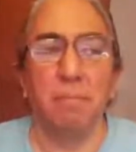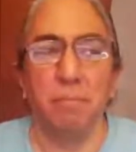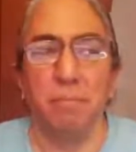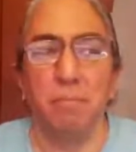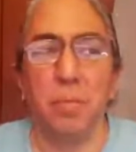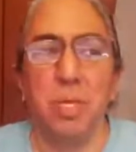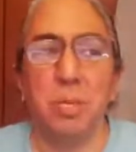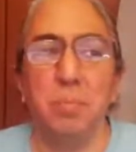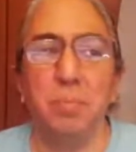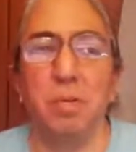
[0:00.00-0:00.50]

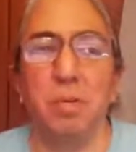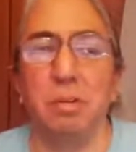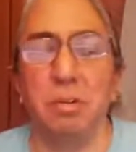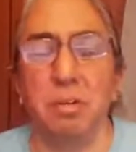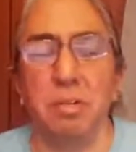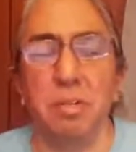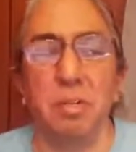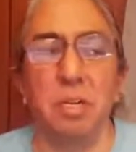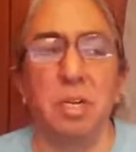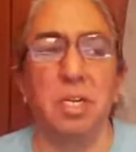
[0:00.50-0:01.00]

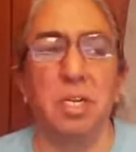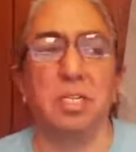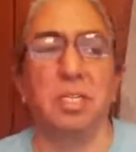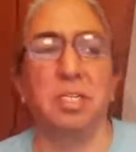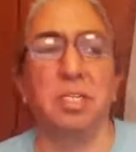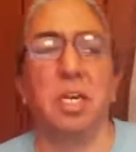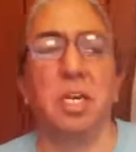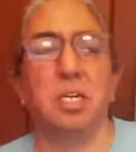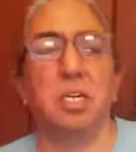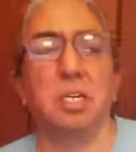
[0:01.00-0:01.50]
people,
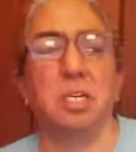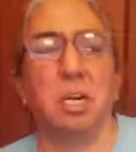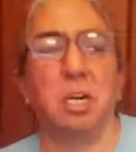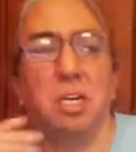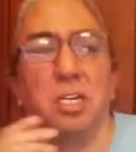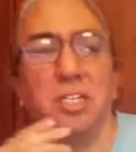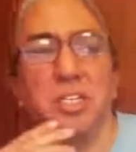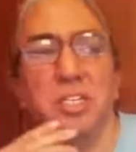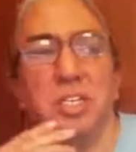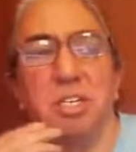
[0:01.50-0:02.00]
Tucker
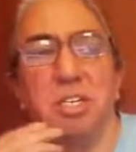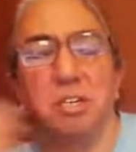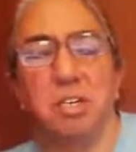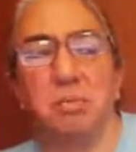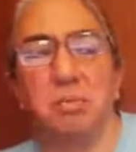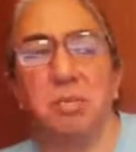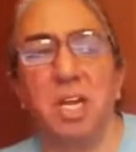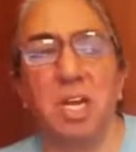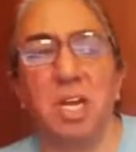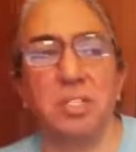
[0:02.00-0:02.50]
Carlson or
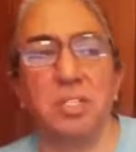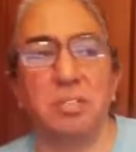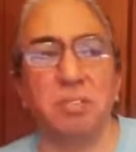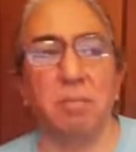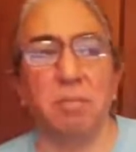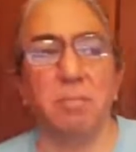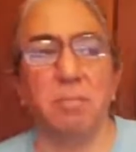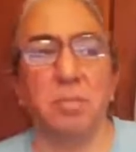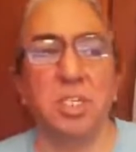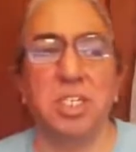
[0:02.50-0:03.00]
anyone else
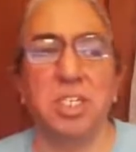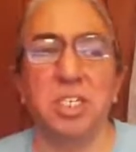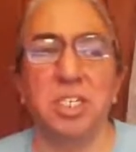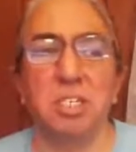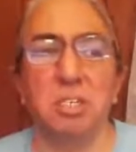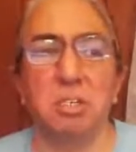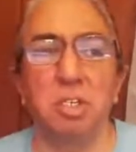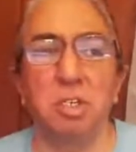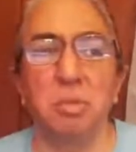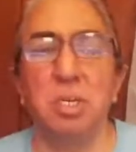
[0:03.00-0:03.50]
from just
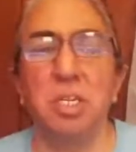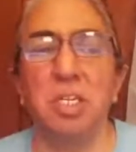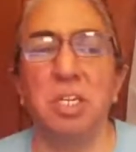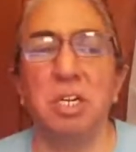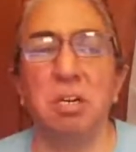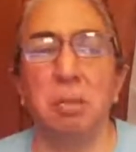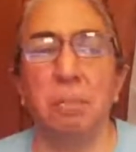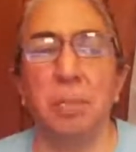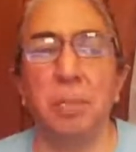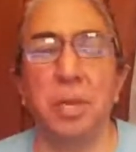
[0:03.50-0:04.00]
doing
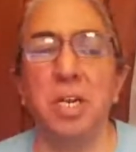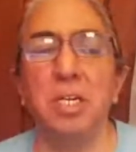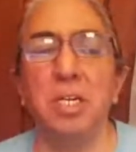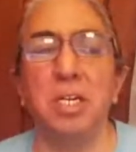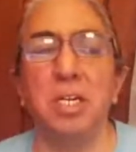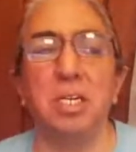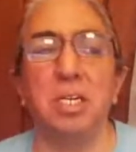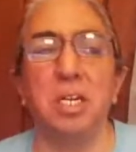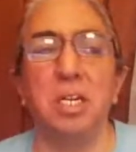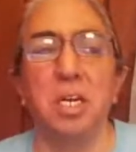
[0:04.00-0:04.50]
their
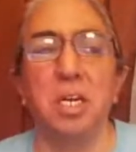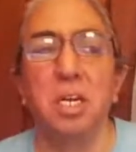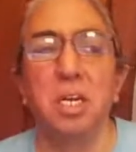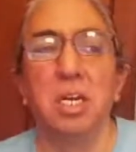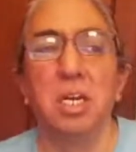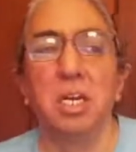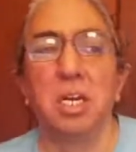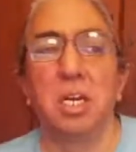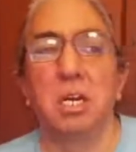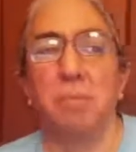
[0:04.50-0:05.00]
opinion
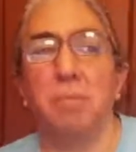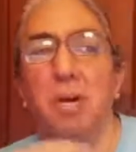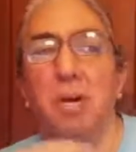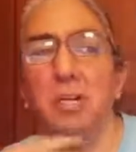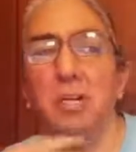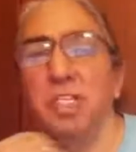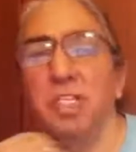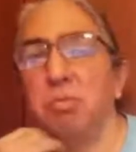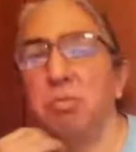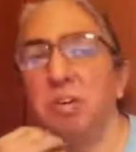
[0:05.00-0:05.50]
part
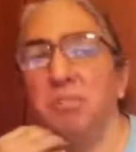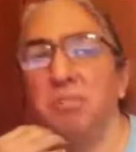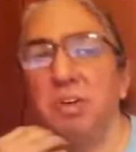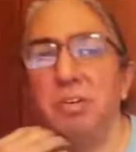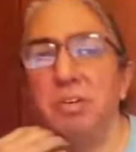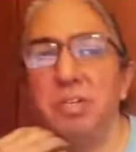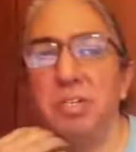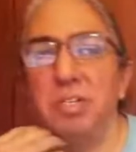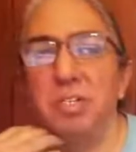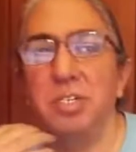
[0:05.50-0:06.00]
of this
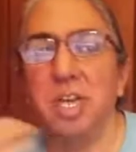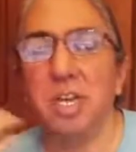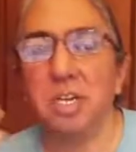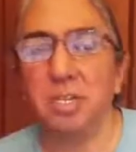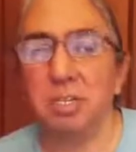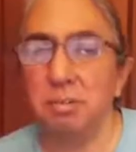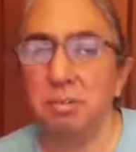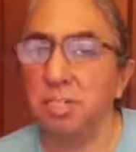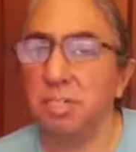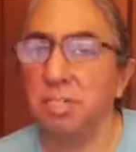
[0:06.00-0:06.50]
24-hour news
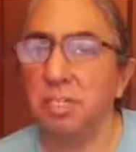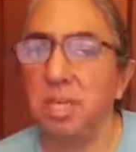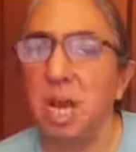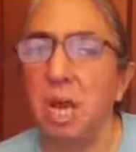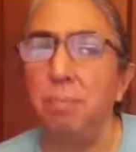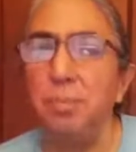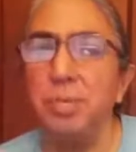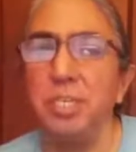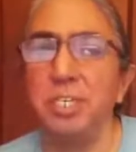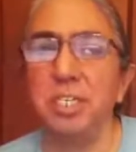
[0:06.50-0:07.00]
cycle,
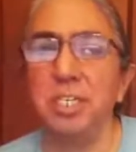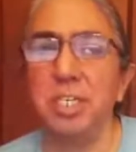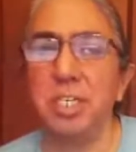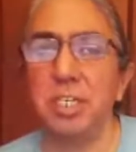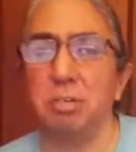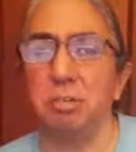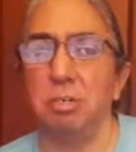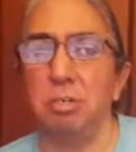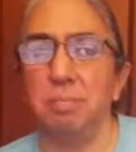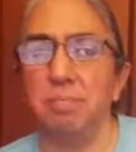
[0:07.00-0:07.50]
stop listening
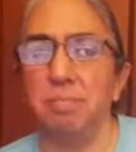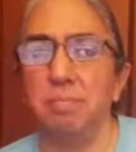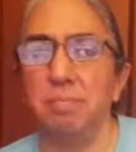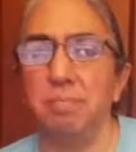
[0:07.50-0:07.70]
to them.